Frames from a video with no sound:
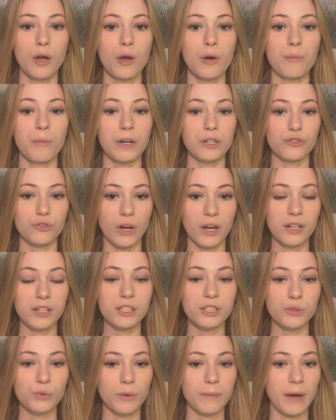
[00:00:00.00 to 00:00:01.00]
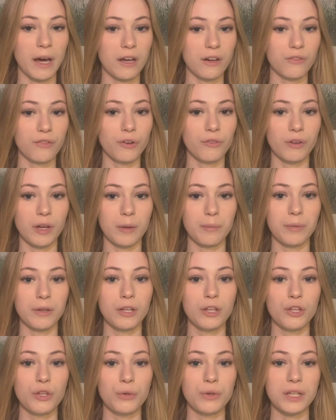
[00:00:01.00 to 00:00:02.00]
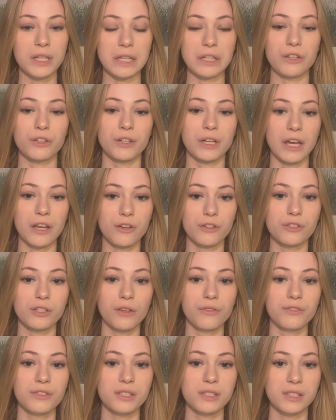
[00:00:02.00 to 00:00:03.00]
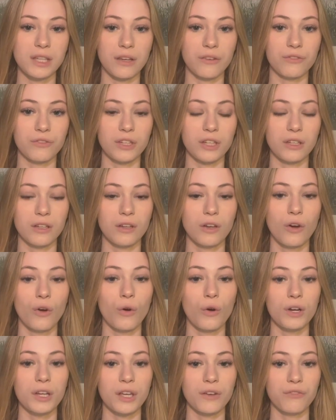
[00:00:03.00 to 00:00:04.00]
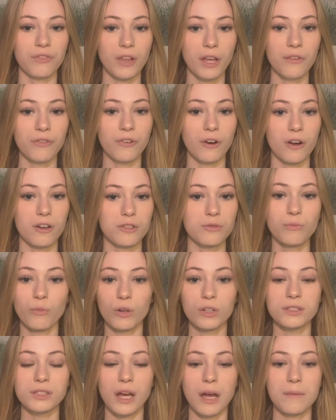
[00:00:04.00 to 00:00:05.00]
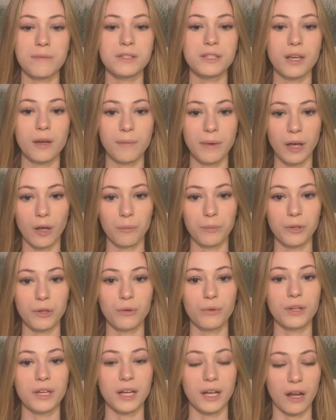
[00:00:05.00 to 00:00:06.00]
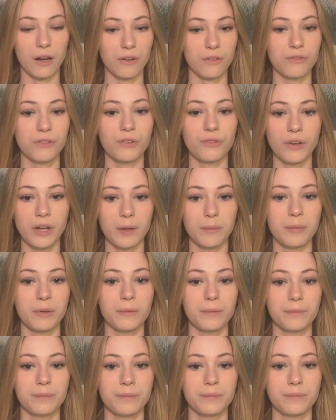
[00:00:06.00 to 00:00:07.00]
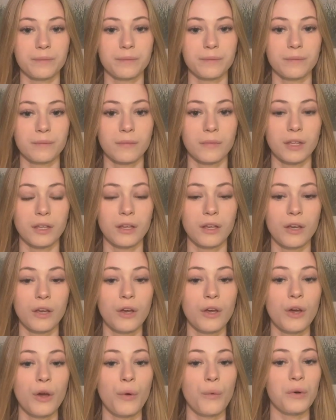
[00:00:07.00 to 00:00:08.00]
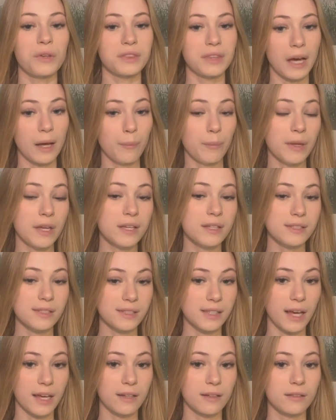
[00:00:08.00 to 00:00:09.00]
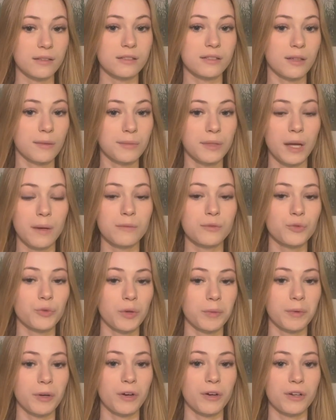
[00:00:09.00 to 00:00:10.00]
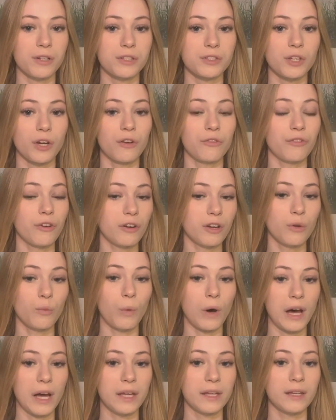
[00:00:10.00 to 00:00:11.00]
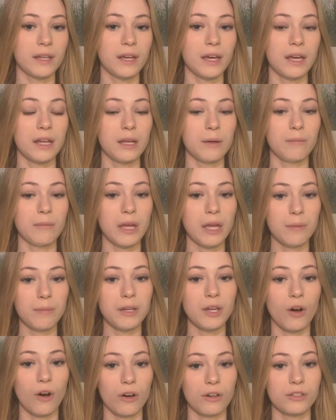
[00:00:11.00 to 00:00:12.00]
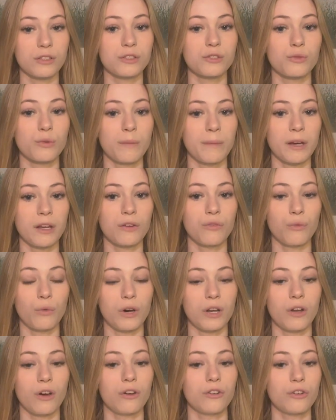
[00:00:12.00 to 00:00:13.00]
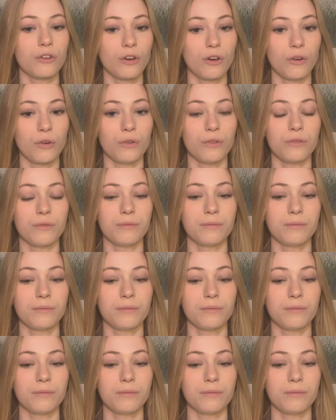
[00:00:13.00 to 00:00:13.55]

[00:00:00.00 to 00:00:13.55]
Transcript: By trying to swim out of a rip, you can either get yourself to safety or give lifeguards more time to come help you get out of the rip. With that being said, sometimes rip currents are very wide, and it may be hard to swim out of one on your own.